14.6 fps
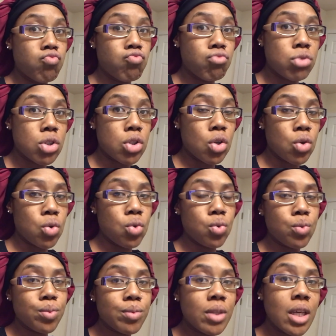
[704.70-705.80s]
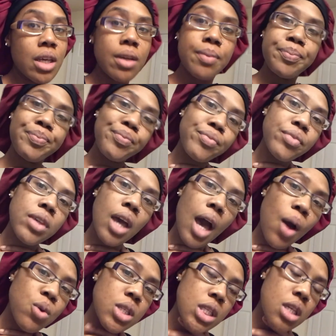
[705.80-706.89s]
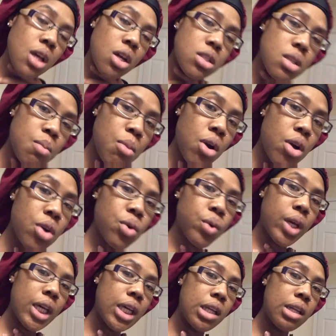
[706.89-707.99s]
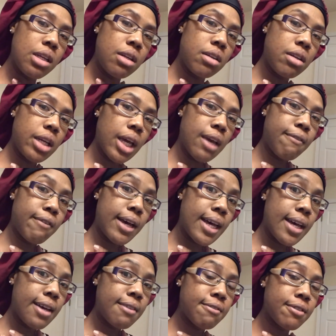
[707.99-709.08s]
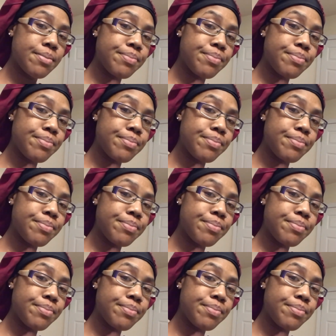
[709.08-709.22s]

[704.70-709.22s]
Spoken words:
So, yeah, I will see y'all tomorrow in day 5.